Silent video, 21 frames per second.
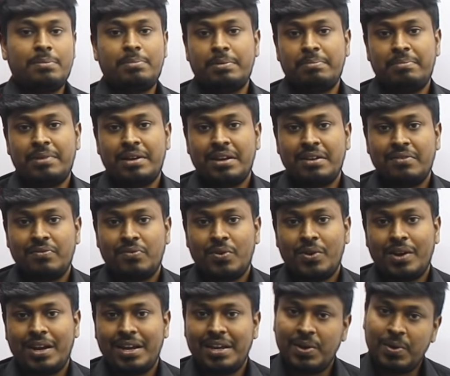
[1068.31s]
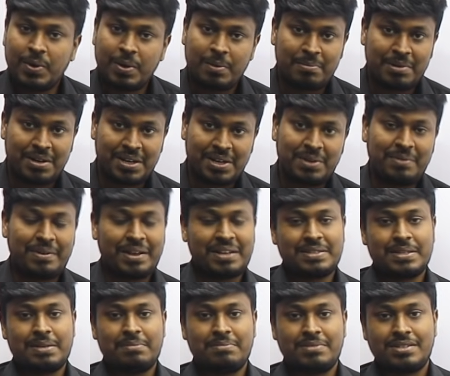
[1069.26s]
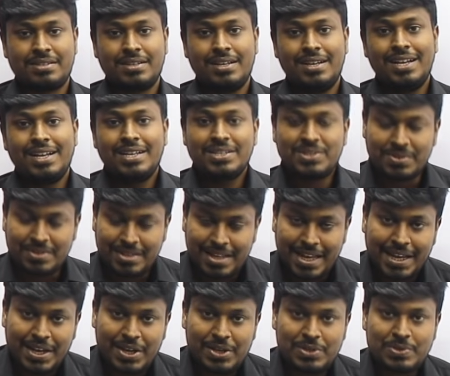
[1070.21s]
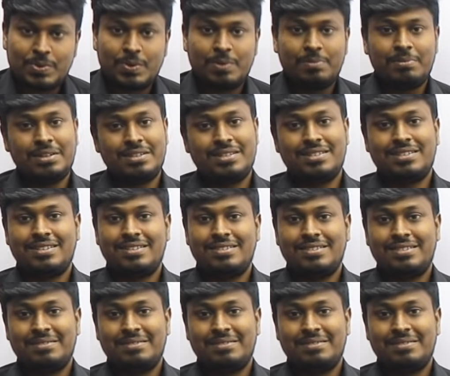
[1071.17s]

preparing for any competitive exams. So thank you so much.